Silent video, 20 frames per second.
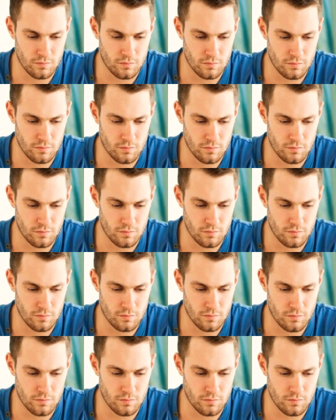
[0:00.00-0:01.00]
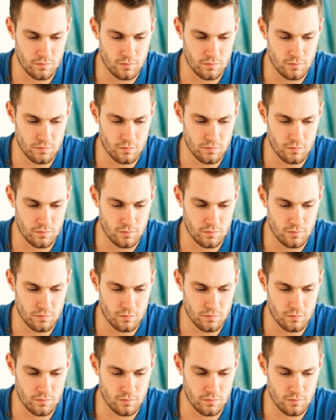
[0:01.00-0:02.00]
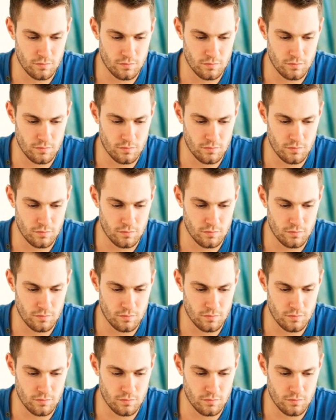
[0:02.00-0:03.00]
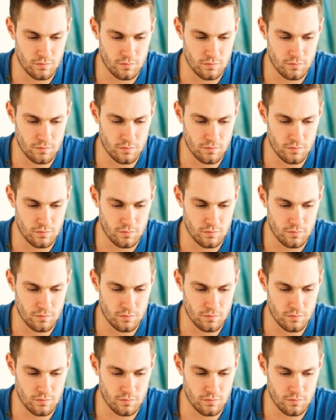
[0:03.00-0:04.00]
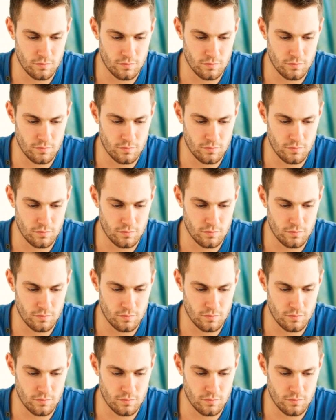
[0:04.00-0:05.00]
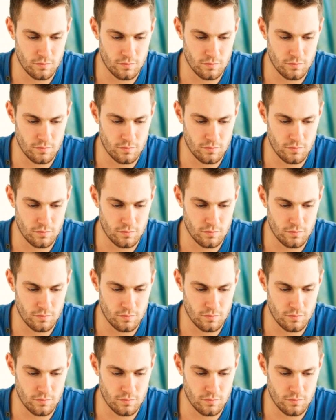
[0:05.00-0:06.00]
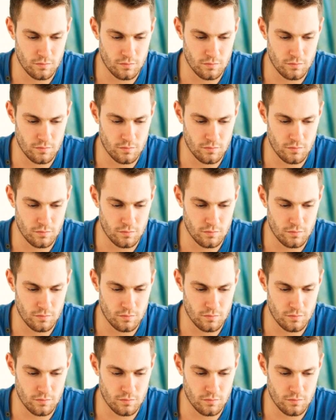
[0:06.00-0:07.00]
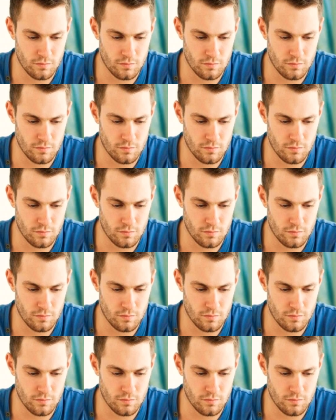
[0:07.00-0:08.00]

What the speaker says: The face doesn't move, so there is nothing to read.